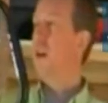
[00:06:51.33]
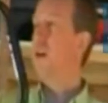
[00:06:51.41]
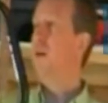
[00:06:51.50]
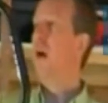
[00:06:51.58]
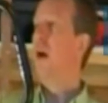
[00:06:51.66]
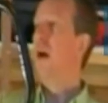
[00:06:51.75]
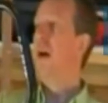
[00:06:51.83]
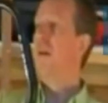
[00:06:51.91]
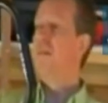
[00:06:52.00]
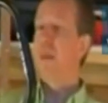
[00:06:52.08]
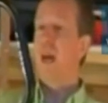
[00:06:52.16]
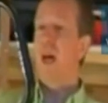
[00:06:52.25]
So
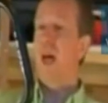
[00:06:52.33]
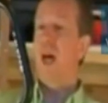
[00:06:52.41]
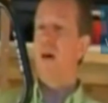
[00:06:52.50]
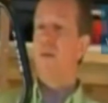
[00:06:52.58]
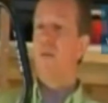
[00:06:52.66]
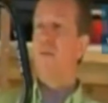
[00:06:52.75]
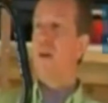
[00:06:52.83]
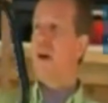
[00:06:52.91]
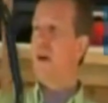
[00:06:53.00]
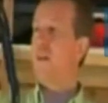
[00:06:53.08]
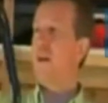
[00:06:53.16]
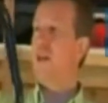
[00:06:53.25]

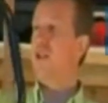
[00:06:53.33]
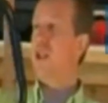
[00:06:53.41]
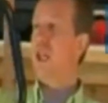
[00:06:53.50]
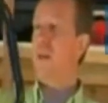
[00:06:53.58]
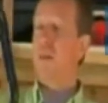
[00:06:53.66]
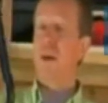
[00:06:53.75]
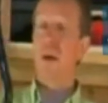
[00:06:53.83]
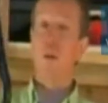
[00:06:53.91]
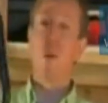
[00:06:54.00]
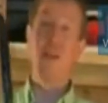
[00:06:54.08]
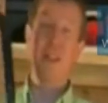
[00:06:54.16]
very, very cheap, and